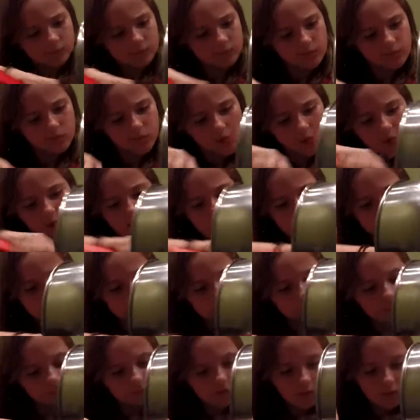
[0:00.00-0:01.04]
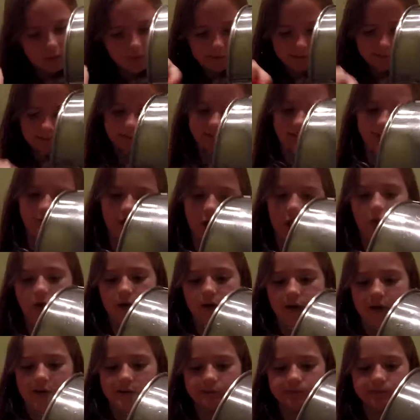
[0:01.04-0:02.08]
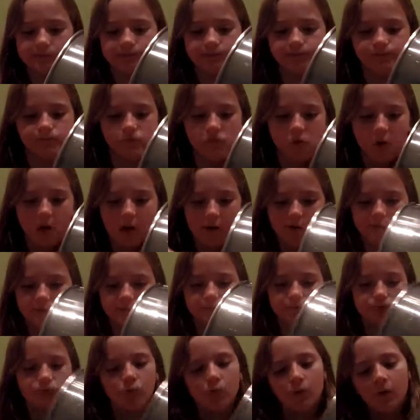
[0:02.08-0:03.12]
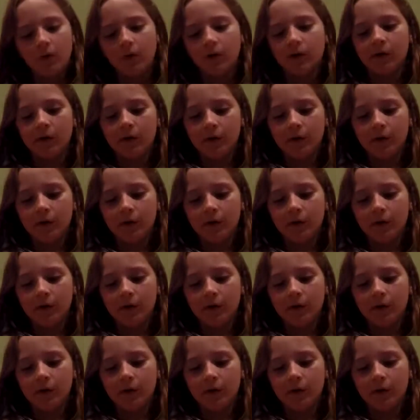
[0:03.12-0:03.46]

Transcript: Nobody speaks.